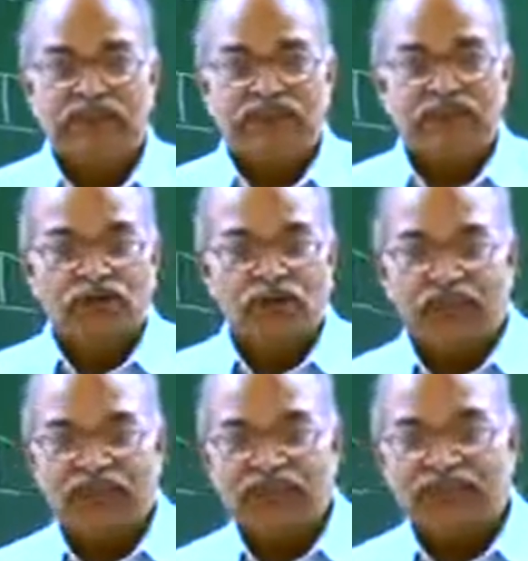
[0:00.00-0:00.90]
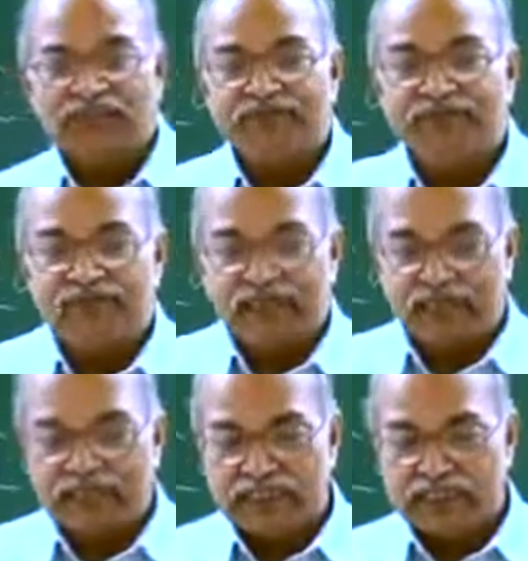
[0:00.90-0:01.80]
So what happens?
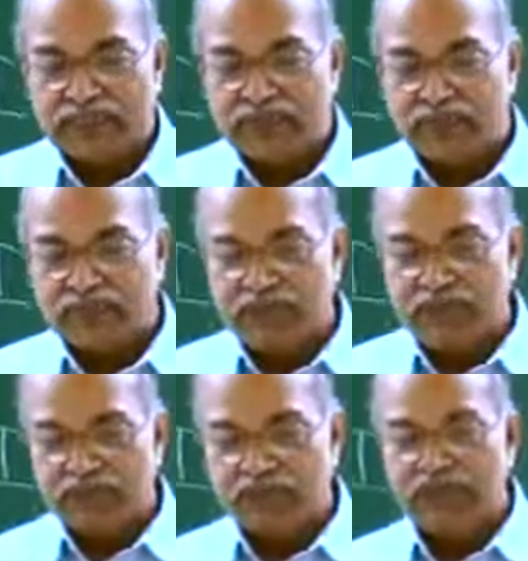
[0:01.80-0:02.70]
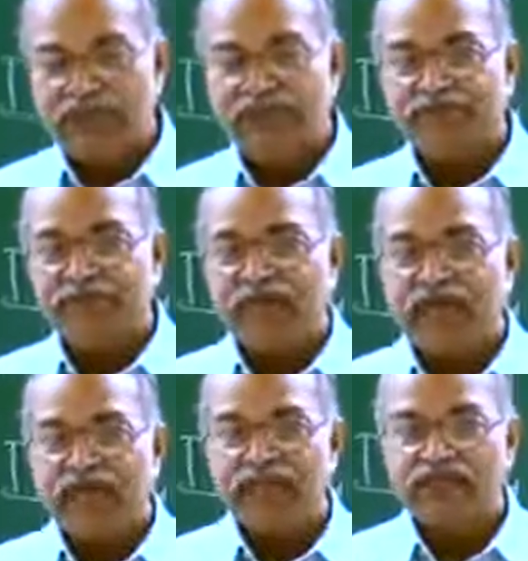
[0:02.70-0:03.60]
Let us say the beam is going
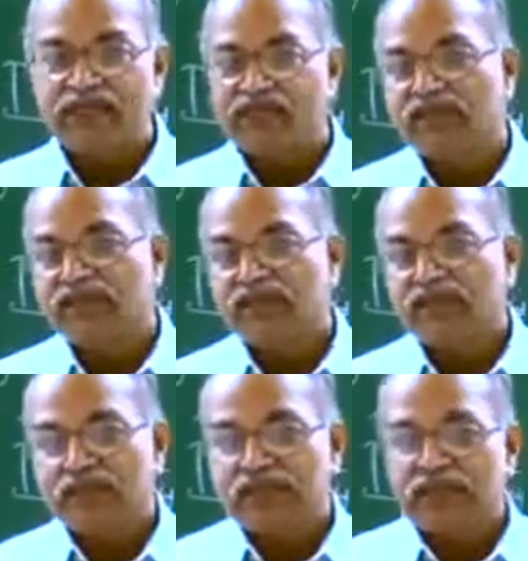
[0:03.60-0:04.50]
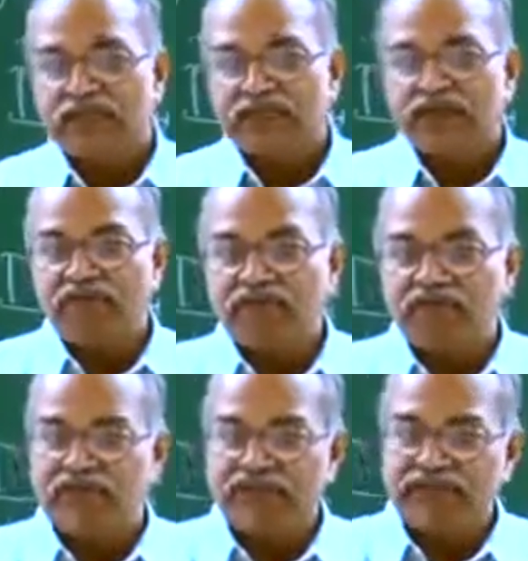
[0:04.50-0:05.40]
and electric
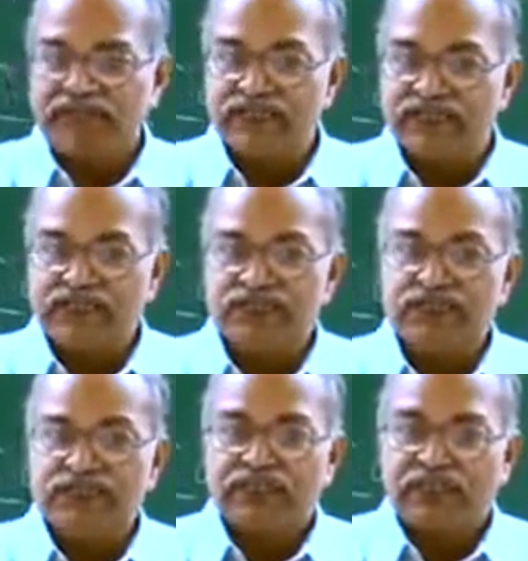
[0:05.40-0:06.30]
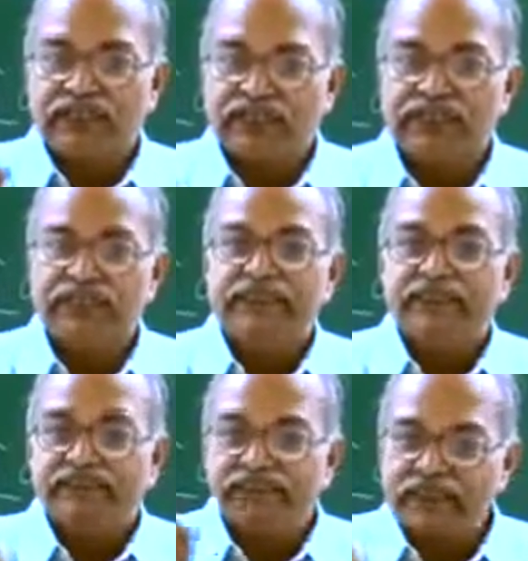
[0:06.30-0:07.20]
field is in
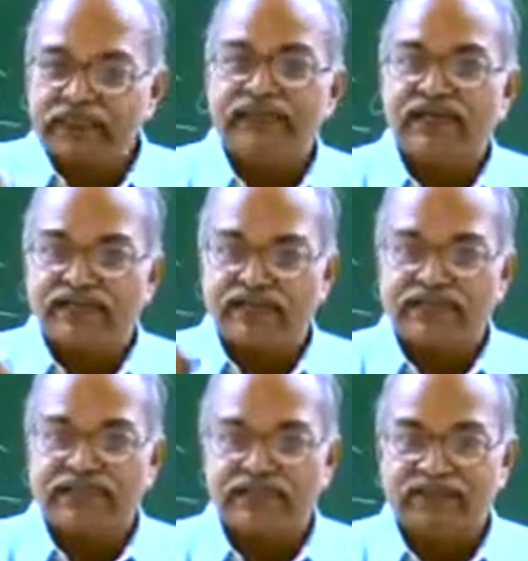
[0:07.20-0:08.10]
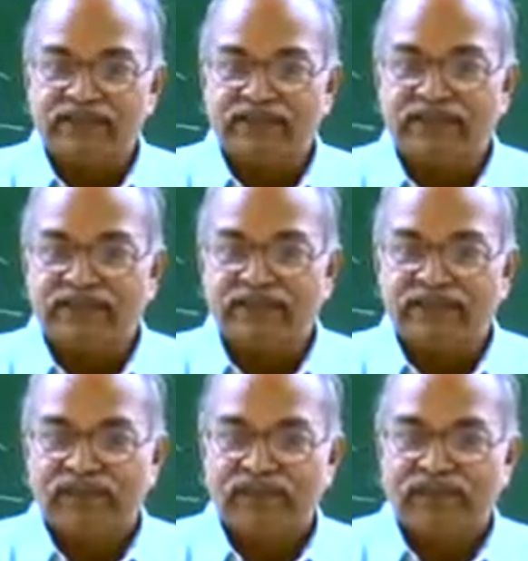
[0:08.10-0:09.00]
vertical direction.
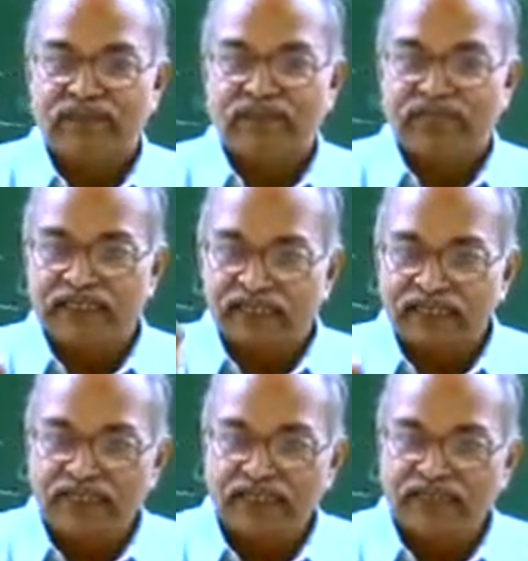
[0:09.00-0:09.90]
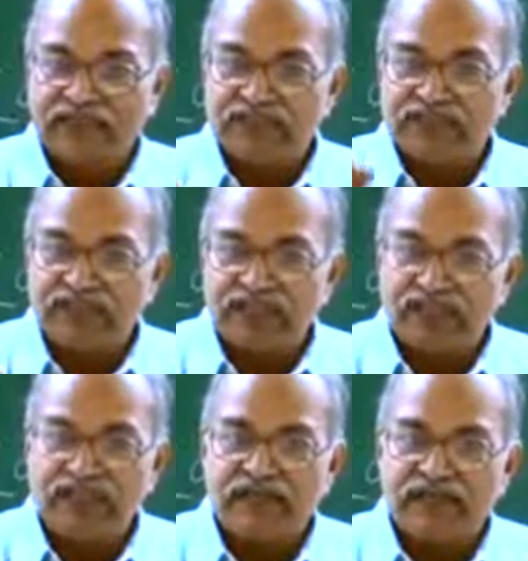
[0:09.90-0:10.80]
If the electric field is in
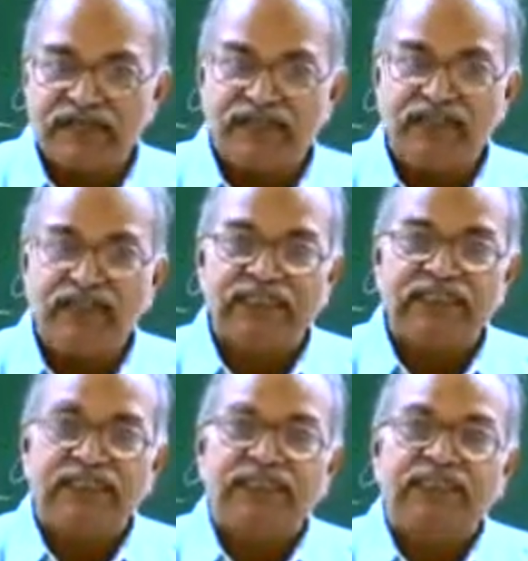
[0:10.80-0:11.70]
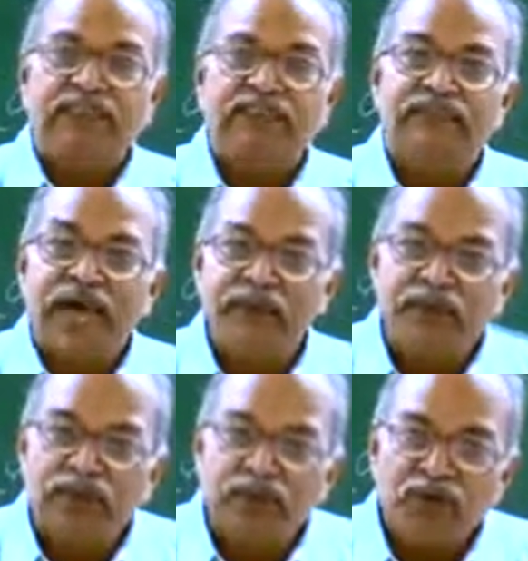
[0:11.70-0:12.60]
vertical direction, the
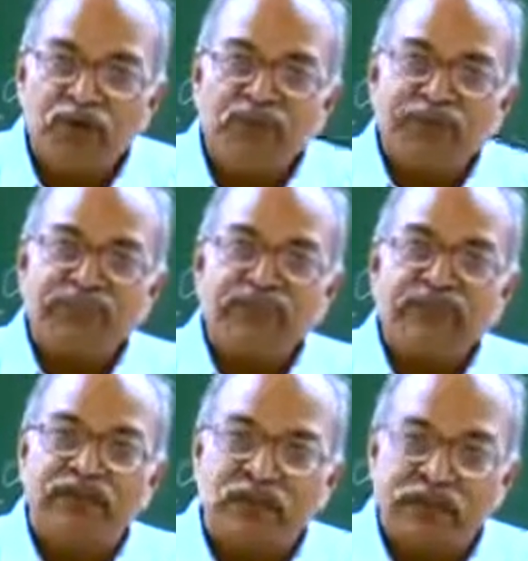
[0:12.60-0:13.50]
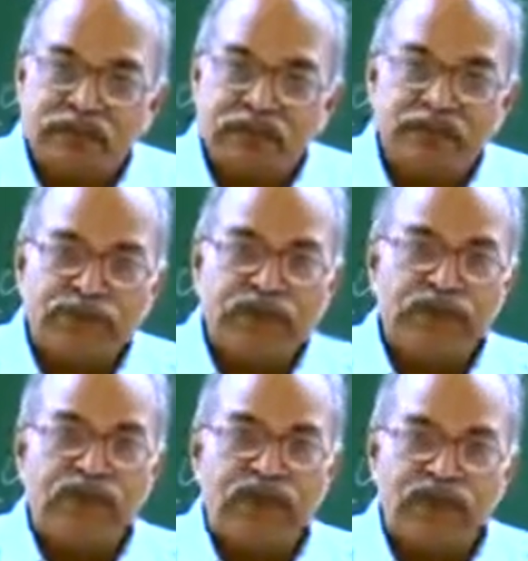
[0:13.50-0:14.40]
dipole moments will also
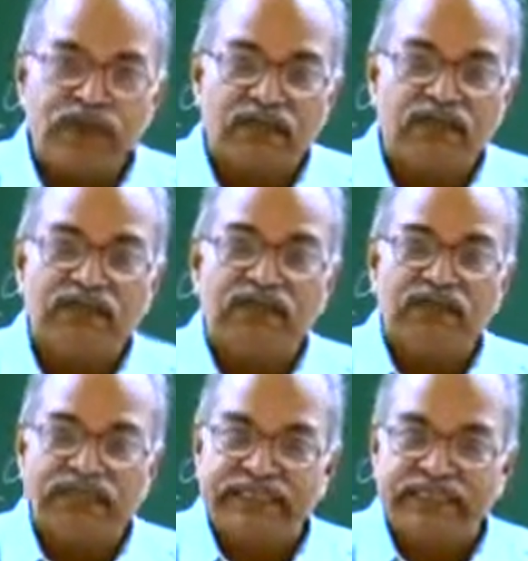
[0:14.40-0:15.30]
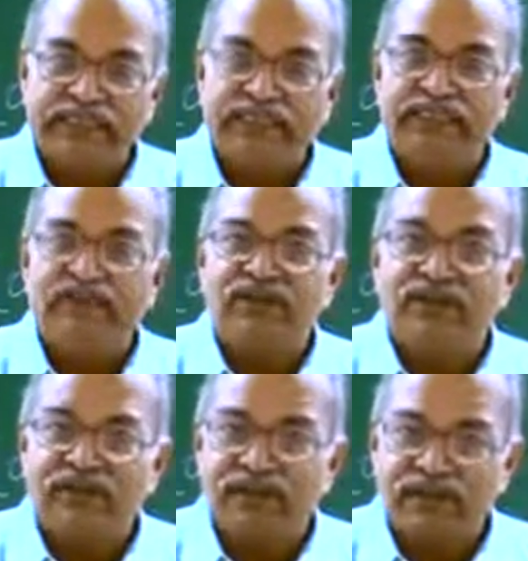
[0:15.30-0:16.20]
start oscillating in
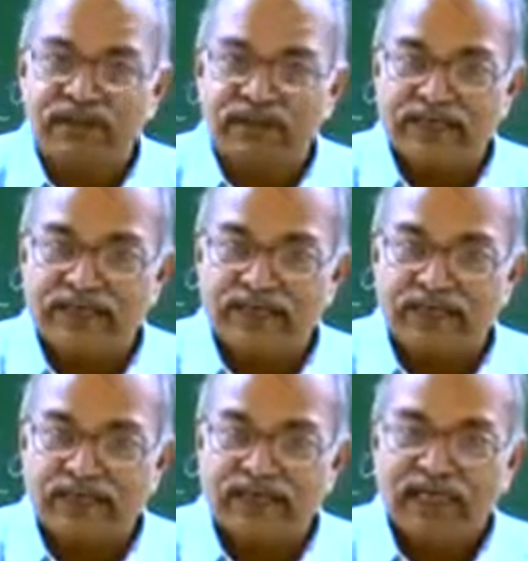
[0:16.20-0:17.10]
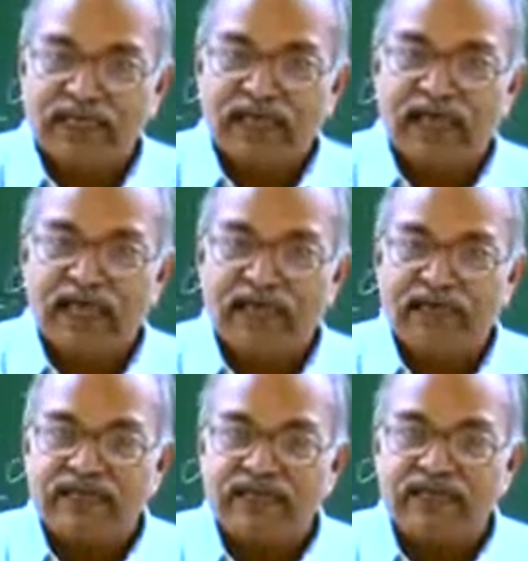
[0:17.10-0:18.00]
vertical direction.
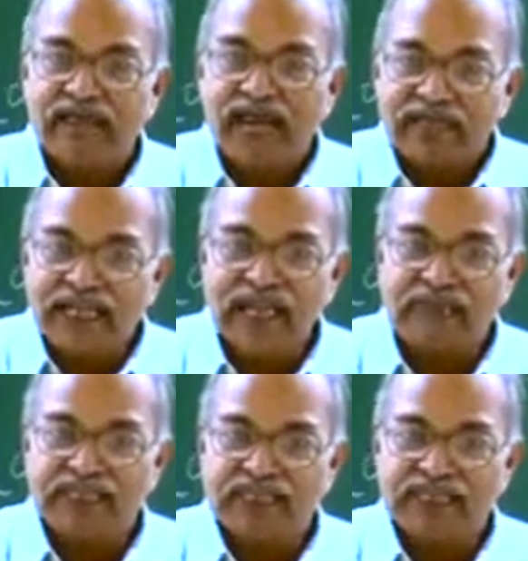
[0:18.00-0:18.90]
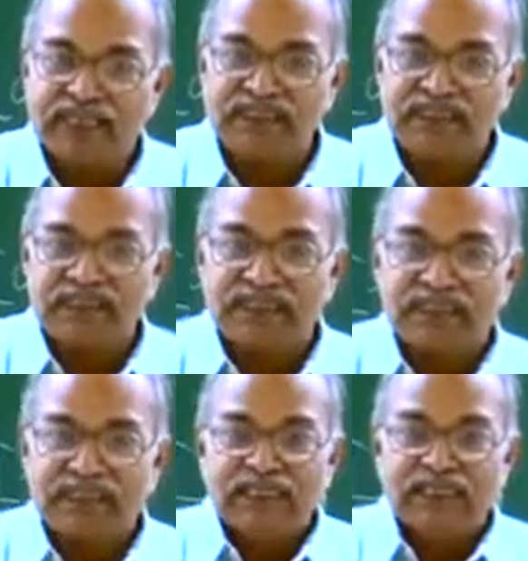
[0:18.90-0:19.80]
And if that happens,
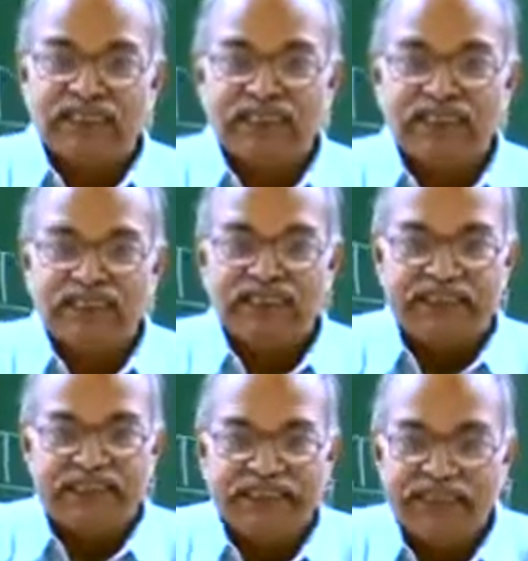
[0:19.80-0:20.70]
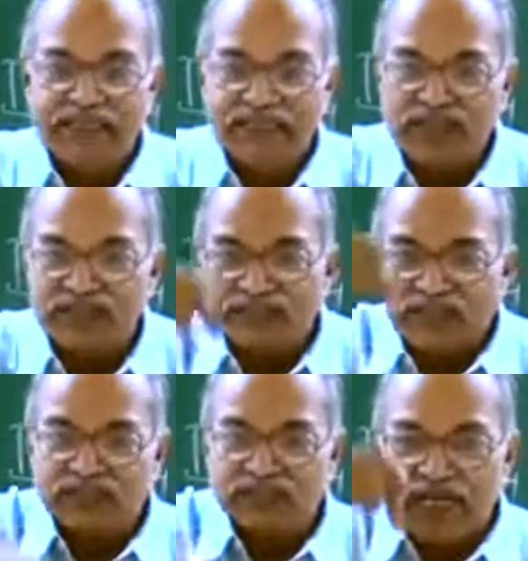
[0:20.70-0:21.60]
the radiation
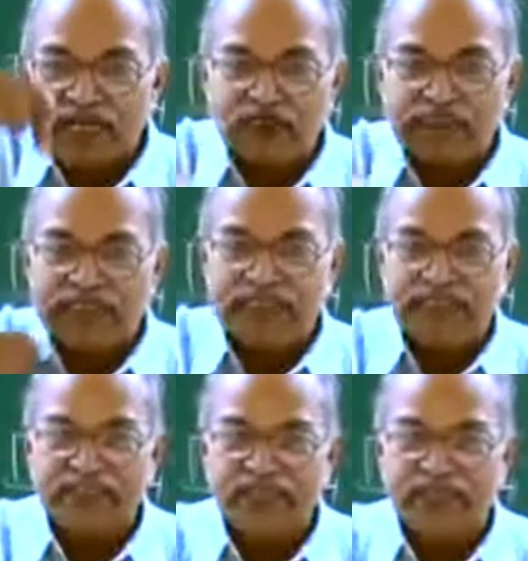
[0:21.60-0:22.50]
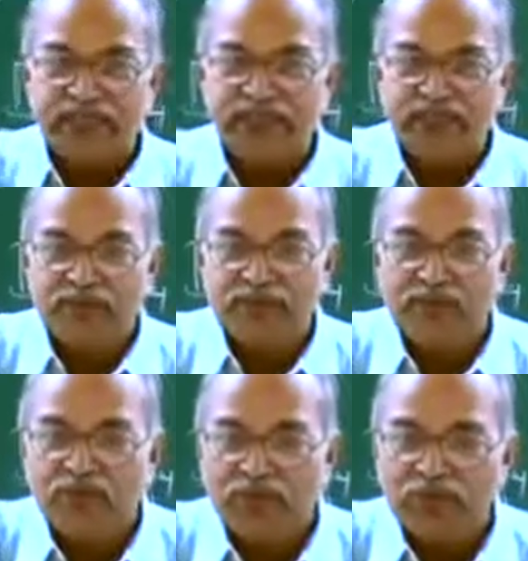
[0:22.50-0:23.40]
from that oscillating dipole will be
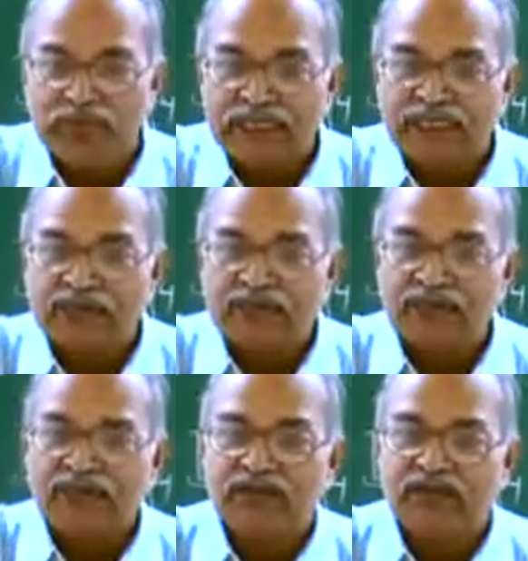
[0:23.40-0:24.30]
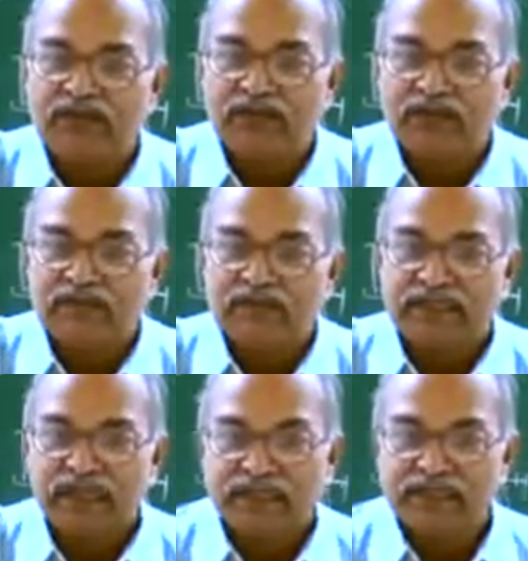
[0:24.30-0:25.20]
more in the perpendicular plane,
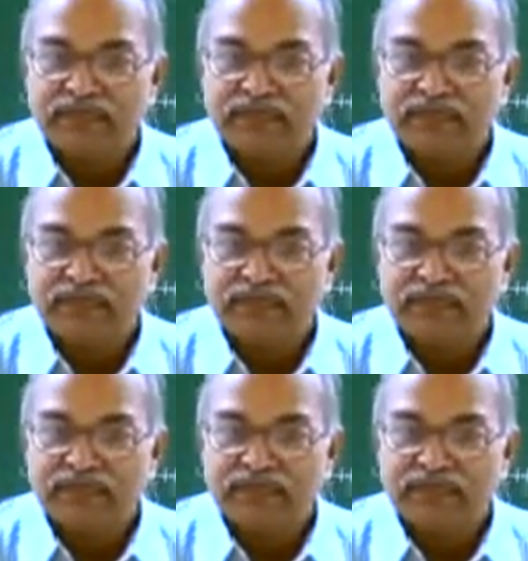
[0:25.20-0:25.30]
and